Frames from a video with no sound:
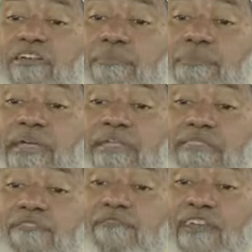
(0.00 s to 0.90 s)

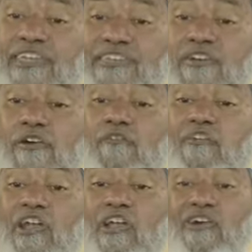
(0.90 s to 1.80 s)
remains fresh
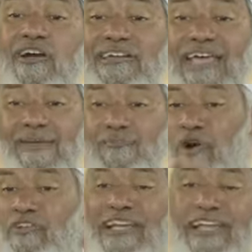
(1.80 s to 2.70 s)
for a longer time.
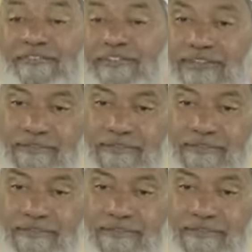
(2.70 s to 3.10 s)
All scientific.